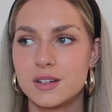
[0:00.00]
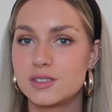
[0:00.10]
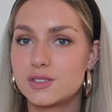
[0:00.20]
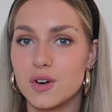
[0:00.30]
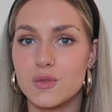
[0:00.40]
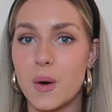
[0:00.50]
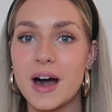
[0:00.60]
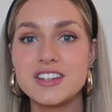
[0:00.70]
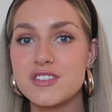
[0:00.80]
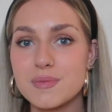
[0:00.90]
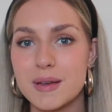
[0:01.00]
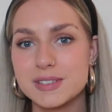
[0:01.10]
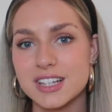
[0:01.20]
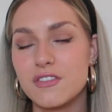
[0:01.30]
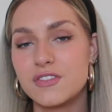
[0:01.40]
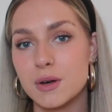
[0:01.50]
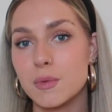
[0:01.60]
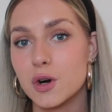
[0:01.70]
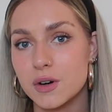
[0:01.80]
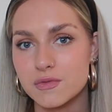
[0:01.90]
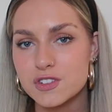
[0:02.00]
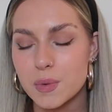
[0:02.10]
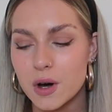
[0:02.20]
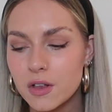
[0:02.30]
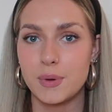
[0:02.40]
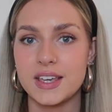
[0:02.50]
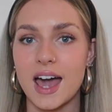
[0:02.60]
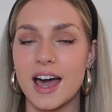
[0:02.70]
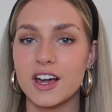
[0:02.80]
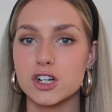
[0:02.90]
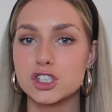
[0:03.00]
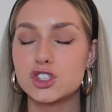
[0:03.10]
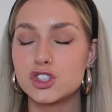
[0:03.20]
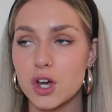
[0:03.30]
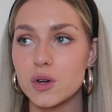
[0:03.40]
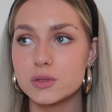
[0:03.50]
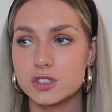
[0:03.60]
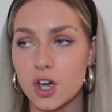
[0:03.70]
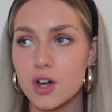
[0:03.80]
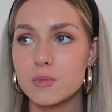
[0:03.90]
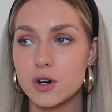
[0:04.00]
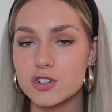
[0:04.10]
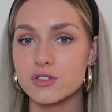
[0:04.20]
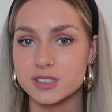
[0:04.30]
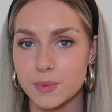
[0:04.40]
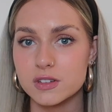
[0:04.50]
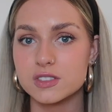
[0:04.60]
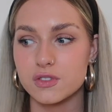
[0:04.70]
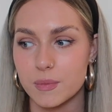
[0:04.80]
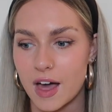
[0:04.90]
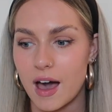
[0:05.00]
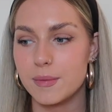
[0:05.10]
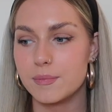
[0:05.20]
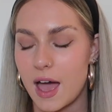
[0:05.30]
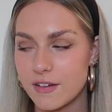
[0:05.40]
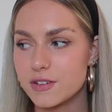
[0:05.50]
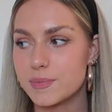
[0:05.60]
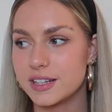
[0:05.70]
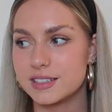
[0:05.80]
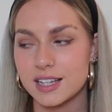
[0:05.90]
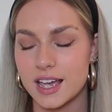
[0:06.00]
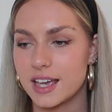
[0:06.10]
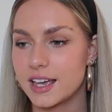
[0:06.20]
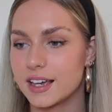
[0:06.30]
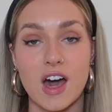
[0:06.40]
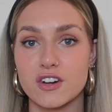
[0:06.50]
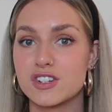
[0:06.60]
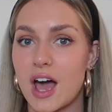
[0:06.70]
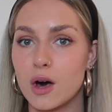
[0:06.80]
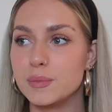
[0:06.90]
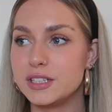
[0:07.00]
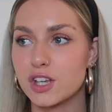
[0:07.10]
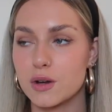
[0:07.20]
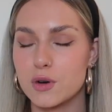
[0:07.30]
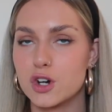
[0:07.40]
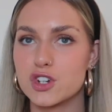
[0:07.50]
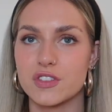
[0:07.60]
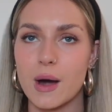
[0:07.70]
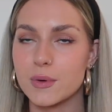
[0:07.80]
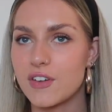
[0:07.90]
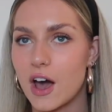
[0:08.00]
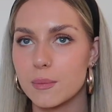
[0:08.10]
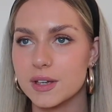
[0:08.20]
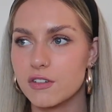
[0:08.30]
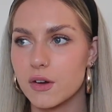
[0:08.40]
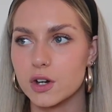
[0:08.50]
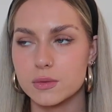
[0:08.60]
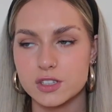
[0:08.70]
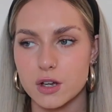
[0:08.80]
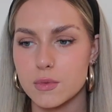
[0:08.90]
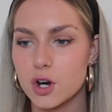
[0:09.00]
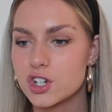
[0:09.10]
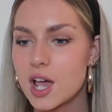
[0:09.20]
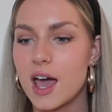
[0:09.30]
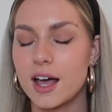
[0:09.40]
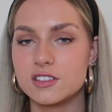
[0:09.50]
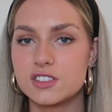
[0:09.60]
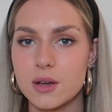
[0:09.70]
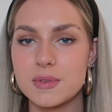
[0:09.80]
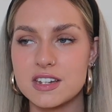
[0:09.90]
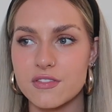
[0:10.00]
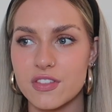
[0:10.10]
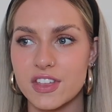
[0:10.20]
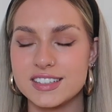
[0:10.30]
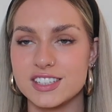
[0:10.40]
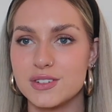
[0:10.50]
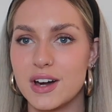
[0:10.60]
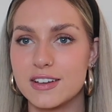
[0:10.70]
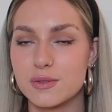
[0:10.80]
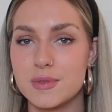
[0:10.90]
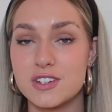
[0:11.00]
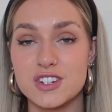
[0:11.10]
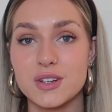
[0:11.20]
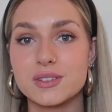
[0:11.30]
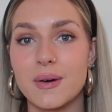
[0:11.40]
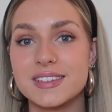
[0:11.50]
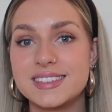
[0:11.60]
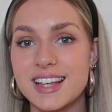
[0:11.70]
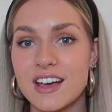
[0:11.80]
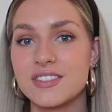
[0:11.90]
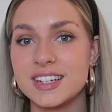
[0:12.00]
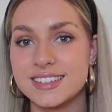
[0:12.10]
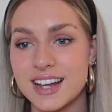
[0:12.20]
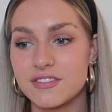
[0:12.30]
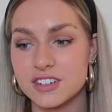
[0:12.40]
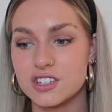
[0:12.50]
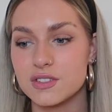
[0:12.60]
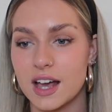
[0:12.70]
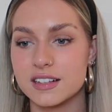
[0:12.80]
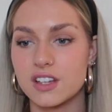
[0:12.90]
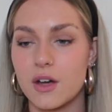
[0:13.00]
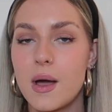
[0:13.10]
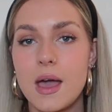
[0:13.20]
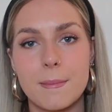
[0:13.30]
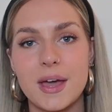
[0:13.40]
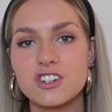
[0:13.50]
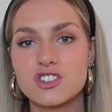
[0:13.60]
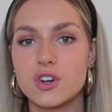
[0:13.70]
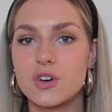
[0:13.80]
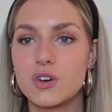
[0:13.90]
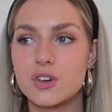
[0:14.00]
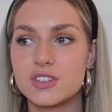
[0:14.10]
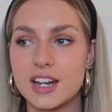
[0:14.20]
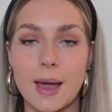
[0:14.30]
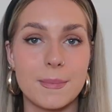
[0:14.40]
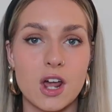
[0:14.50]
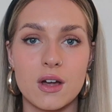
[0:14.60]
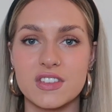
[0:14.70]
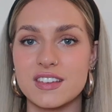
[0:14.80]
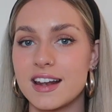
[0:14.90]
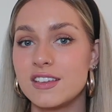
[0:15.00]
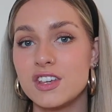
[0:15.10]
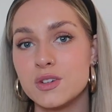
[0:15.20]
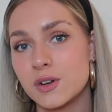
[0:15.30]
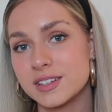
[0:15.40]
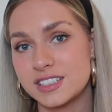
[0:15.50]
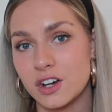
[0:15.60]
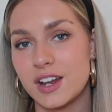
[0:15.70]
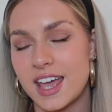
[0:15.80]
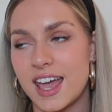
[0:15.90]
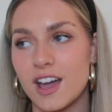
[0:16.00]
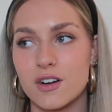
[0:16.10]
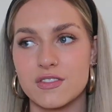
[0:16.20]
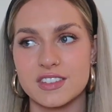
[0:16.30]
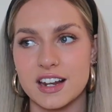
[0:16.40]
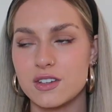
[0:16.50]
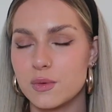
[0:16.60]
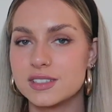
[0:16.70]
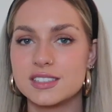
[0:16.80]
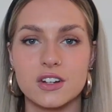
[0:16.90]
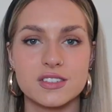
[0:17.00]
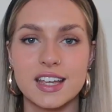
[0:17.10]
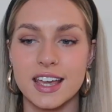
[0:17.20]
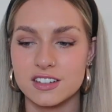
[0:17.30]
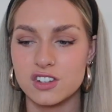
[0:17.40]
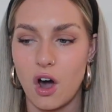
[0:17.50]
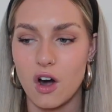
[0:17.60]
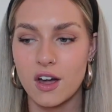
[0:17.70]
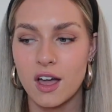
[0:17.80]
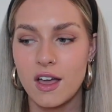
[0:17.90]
sort of what I do to make myself feel more comfortable. But yeah, I got so much response from that, and everybody saying that could help me so much, or that would have helped me growing up so much, and so many different things that you guys want me to do. So I'll definitely do that. So make sure to let me know if there's any that you want to see on here, or if there's any you want to see on TikTok.